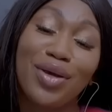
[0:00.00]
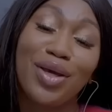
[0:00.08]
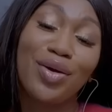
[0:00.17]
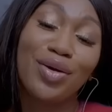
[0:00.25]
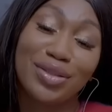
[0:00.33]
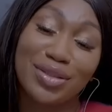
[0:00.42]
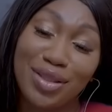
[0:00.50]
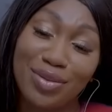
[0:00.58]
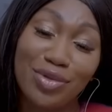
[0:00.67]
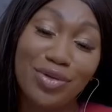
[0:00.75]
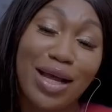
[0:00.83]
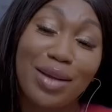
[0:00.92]
you in God's
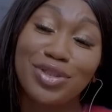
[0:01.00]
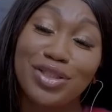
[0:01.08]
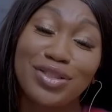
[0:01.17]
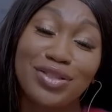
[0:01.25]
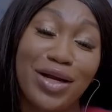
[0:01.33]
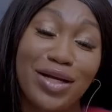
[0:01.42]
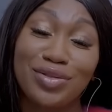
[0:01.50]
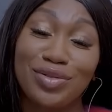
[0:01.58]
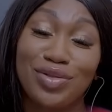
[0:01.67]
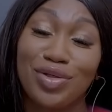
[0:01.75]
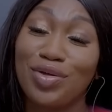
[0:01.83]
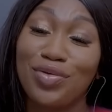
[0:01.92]
name. Look, I'm just trying to
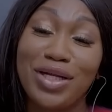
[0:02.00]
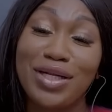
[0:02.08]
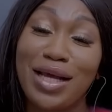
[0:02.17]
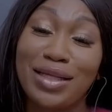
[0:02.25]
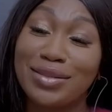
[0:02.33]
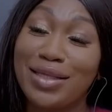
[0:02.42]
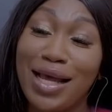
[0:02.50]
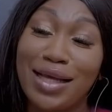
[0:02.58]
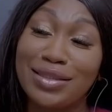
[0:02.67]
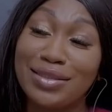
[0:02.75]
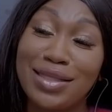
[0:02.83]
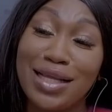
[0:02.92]
tolerate that guy
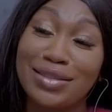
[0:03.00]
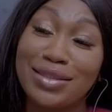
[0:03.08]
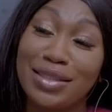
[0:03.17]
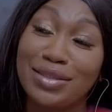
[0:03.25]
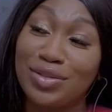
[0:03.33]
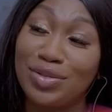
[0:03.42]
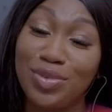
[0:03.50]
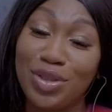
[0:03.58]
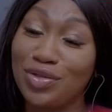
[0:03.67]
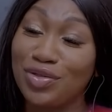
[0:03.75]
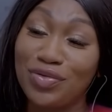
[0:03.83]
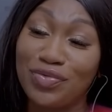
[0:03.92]
and his nasty attitude
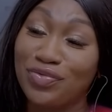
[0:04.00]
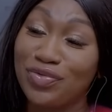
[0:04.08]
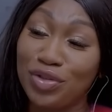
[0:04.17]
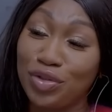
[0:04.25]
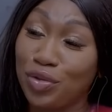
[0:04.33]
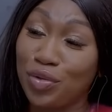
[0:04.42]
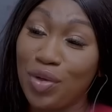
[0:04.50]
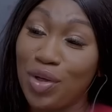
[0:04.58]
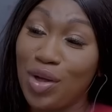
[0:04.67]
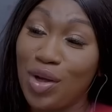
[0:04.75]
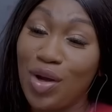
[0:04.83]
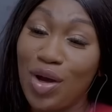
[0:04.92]
because of the show
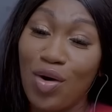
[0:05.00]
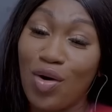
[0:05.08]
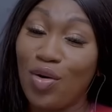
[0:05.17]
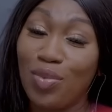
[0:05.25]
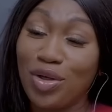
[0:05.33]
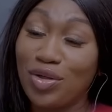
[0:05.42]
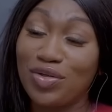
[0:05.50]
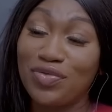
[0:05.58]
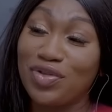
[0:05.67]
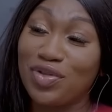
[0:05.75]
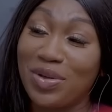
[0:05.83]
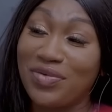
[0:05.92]
or because of
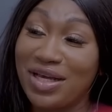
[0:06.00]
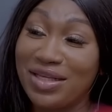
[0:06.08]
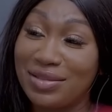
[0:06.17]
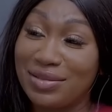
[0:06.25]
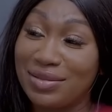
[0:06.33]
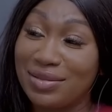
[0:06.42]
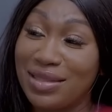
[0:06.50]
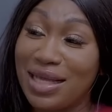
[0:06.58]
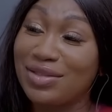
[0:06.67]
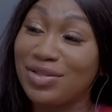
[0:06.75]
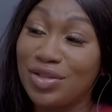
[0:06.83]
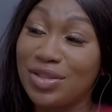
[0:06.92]
the supervisors.
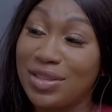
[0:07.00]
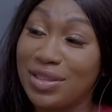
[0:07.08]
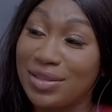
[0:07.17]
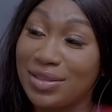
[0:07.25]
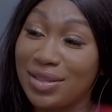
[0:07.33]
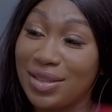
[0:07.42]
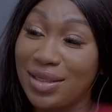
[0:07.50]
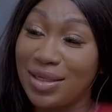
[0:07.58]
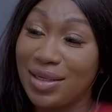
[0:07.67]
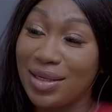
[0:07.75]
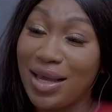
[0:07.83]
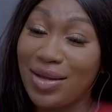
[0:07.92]
That's just
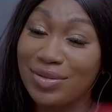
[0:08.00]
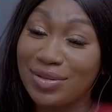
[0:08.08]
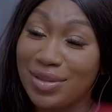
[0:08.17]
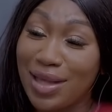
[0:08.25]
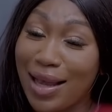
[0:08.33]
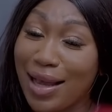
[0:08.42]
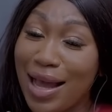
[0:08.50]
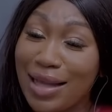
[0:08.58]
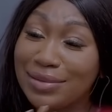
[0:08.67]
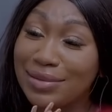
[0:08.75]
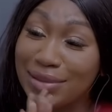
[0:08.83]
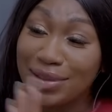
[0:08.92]
it. Else, I
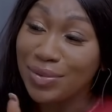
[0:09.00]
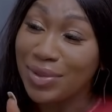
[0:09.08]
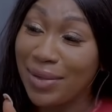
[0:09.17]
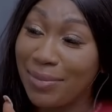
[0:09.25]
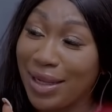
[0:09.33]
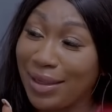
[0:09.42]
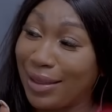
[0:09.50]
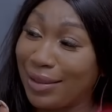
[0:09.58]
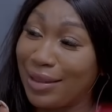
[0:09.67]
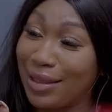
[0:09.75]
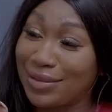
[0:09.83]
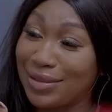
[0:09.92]
can't deal with a man like
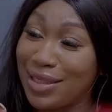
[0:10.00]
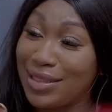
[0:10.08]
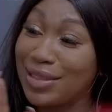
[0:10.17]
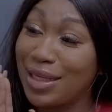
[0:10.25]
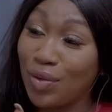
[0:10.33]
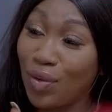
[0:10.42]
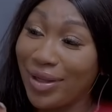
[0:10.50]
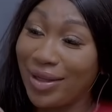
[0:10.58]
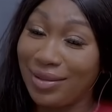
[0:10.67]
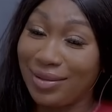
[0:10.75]
that. He's annoying.